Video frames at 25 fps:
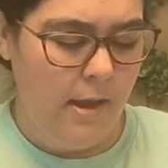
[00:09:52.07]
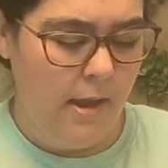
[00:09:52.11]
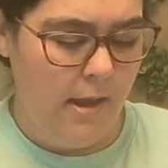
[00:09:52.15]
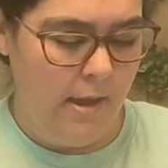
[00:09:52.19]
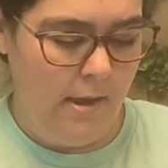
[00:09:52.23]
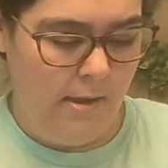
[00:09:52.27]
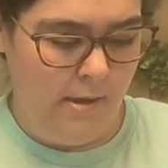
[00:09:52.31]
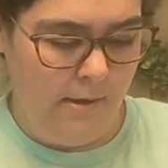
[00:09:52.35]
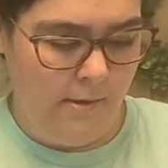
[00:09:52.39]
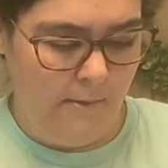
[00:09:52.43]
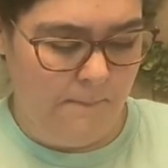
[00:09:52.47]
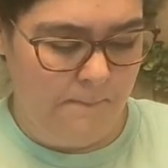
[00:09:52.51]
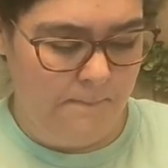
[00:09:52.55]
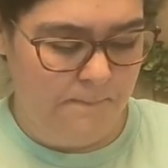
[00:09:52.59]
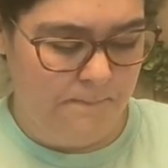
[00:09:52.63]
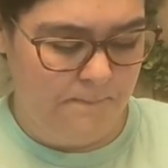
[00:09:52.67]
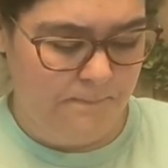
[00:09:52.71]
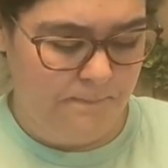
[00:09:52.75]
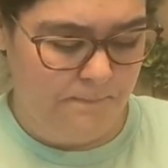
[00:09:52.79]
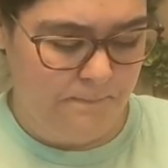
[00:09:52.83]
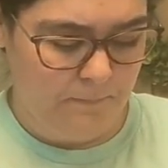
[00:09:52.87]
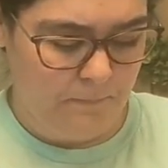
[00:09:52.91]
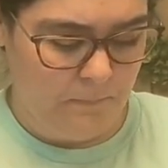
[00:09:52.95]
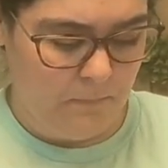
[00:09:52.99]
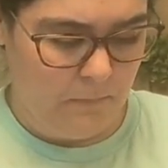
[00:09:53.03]

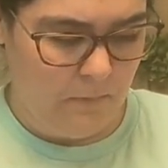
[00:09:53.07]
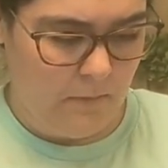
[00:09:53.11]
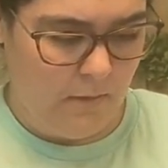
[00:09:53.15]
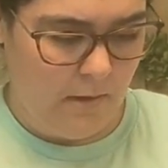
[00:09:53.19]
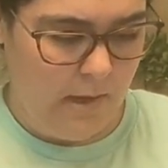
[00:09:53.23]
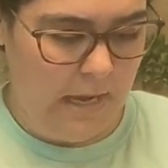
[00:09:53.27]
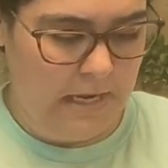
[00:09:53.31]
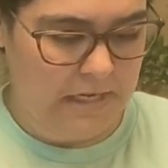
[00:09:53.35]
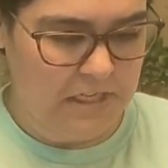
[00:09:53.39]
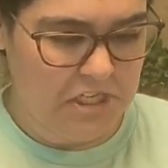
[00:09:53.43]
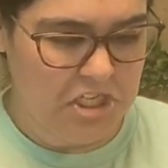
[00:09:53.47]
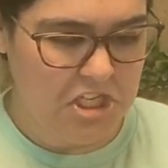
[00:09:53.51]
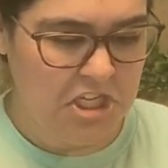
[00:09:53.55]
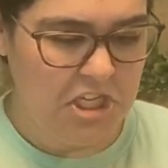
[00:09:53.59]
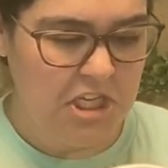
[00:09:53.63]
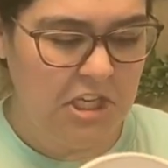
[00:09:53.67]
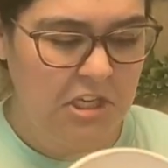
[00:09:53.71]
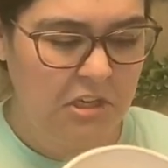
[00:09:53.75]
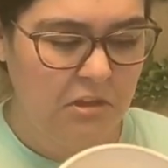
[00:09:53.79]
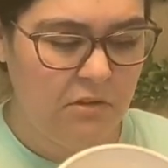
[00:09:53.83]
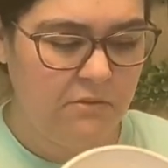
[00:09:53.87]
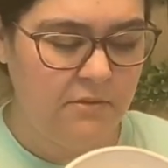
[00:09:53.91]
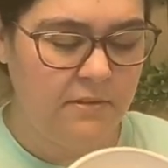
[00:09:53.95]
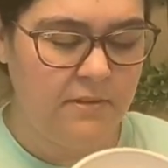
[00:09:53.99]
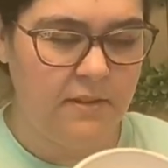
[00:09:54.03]
And she
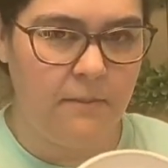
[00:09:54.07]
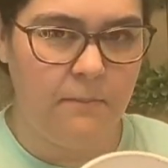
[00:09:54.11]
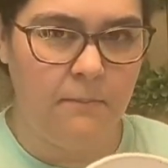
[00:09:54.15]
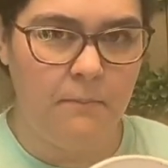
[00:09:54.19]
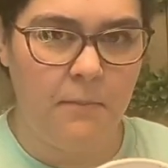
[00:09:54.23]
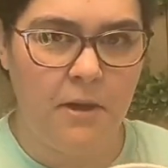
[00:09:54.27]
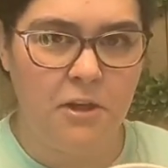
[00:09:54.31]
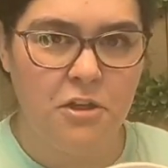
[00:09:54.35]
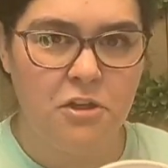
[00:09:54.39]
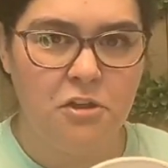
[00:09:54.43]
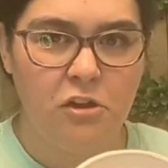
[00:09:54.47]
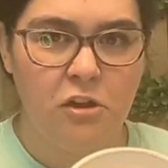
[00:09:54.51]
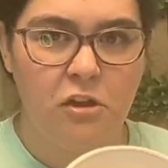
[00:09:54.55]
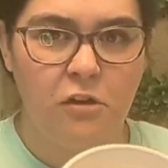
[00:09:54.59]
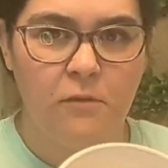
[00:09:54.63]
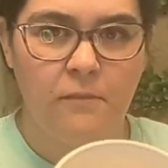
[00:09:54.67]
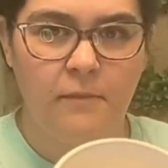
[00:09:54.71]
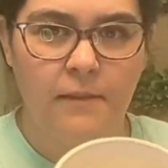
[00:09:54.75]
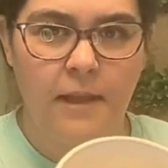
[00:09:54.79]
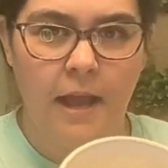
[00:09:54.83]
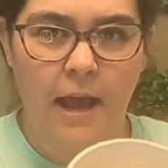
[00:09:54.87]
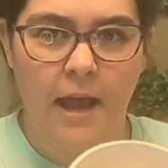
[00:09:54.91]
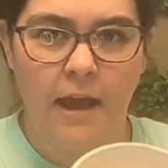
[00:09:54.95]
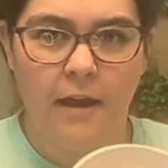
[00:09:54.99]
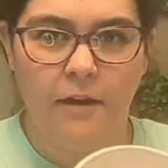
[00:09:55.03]
used the Mushrooms
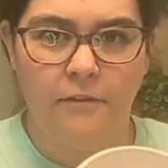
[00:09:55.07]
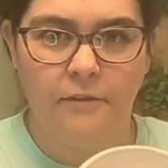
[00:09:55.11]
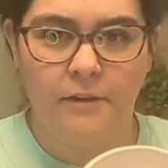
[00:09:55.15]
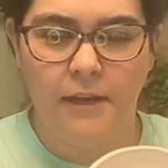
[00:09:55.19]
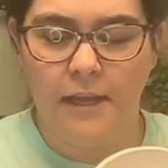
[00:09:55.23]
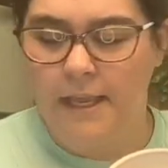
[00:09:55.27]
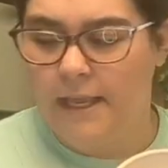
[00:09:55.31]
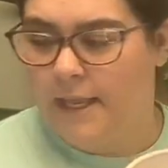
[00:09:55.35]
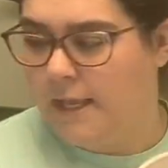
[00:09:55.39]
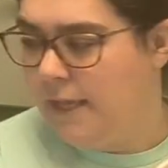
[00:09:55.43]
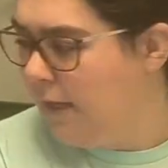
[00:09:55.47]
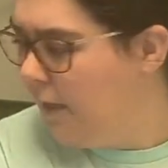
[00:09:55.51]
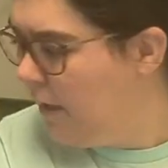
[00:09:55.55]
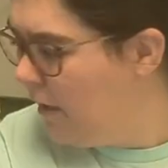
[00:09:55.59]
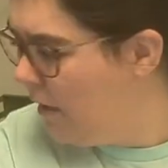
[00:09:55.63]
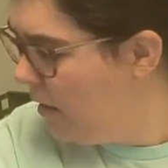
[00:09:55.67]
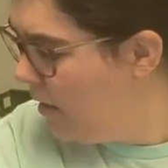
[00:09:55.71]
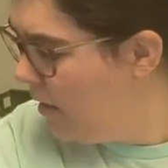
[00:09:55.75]
IOD.